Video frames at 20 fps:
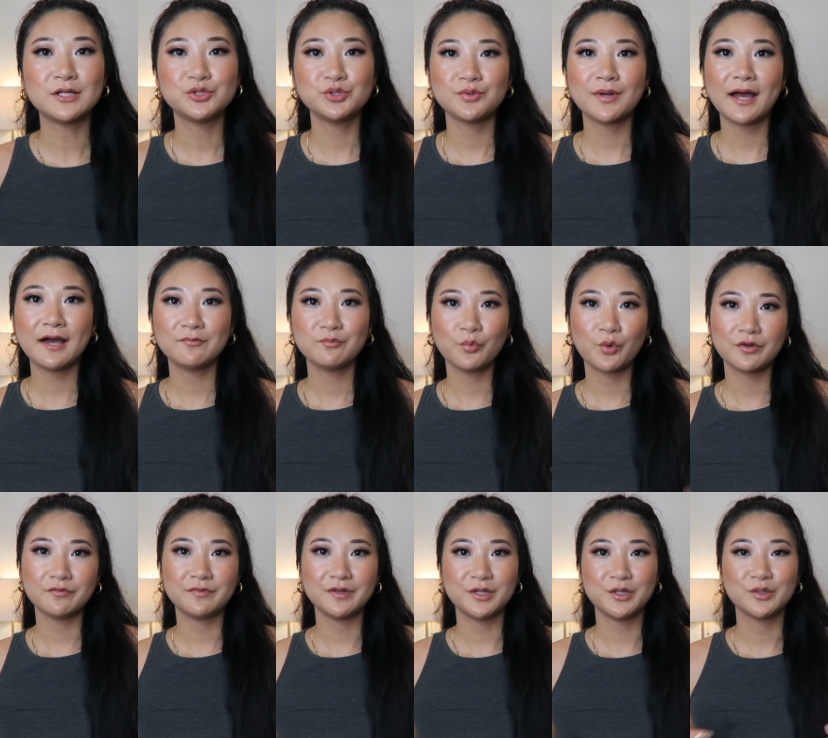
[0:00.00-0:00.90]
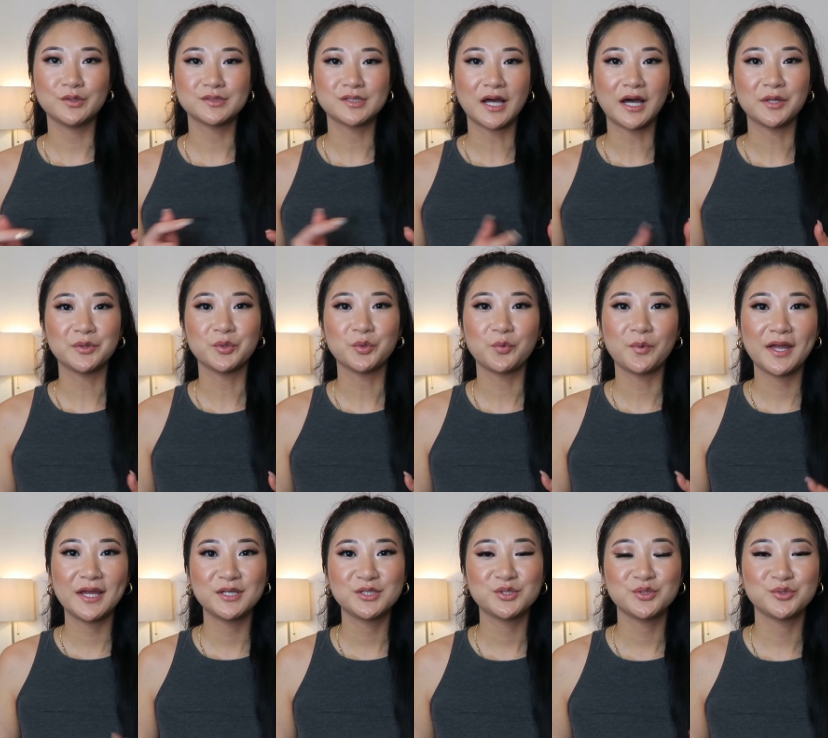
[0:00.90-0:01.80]
i do have more videos on the
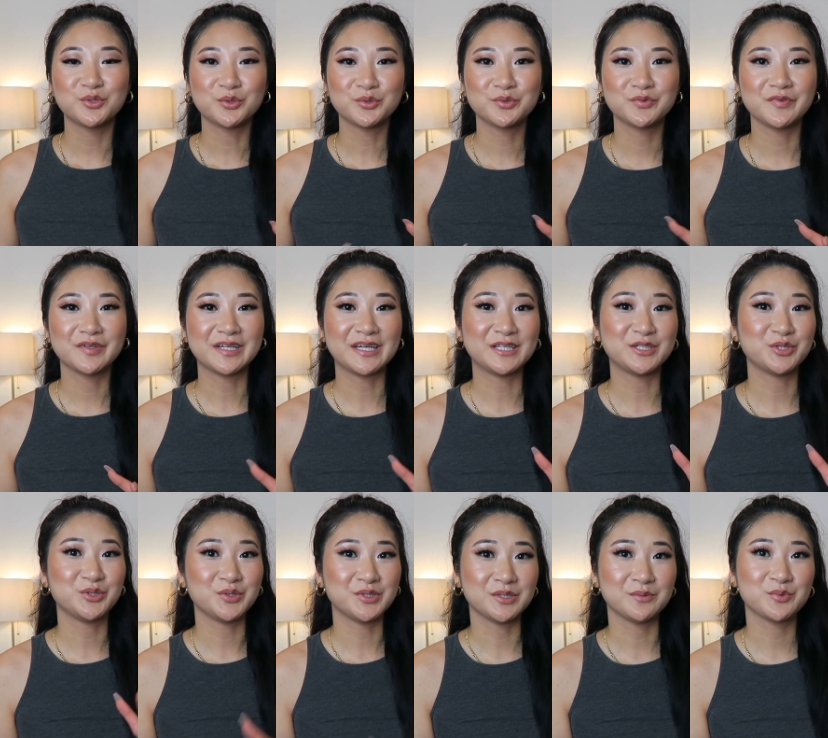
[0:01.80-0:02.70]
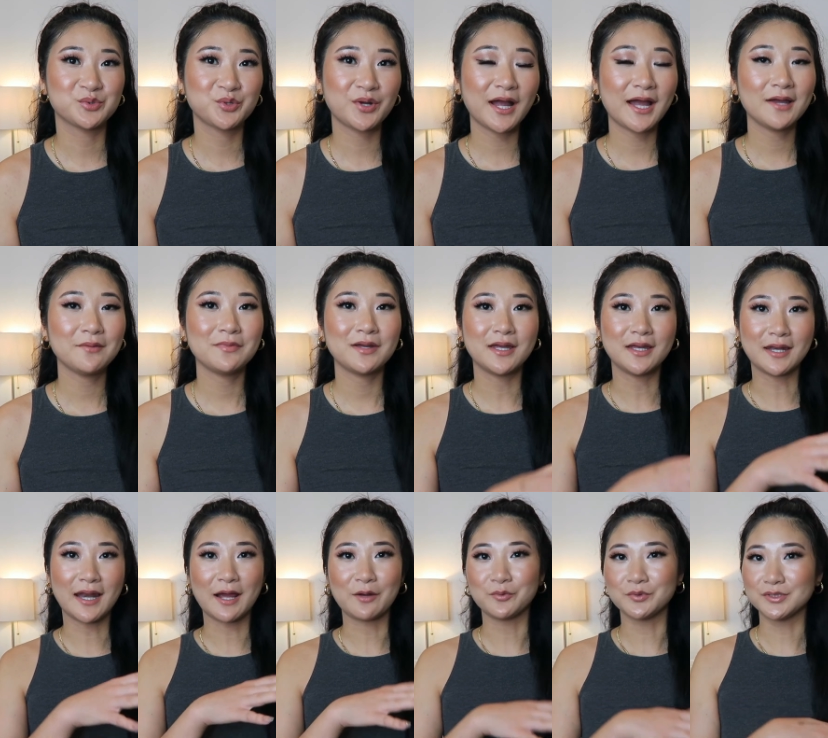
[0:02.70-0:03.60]
way so don't forget to subscribe
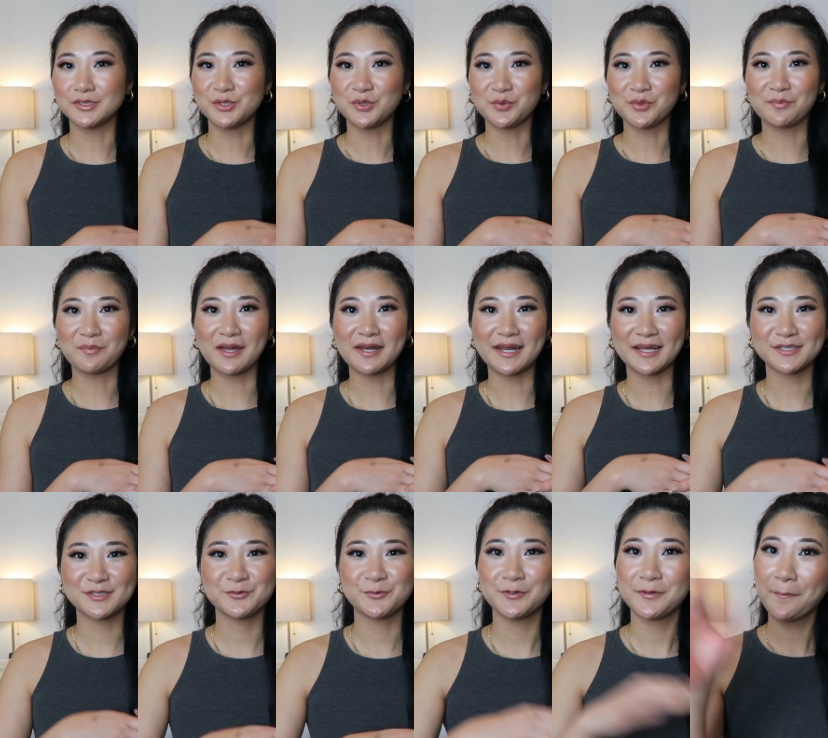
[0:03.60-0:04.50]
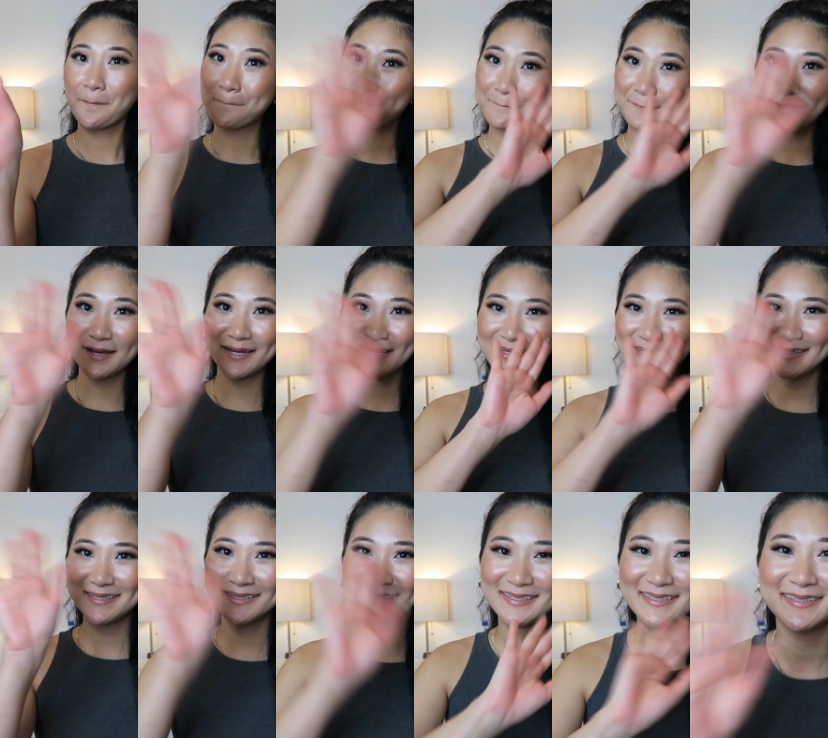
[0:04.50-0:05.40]
and i will see you in my next one
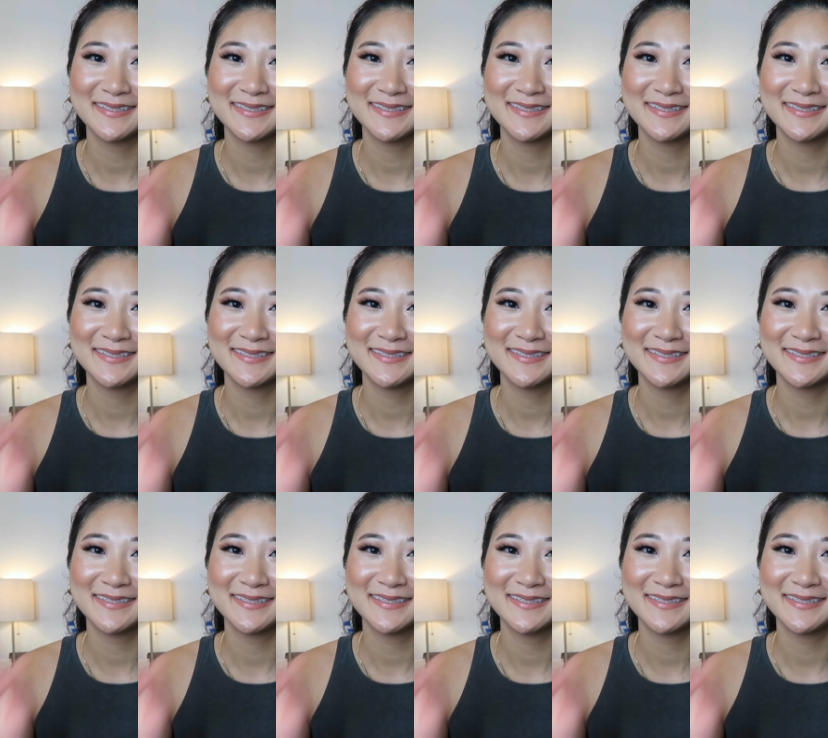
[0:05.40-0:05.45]
bye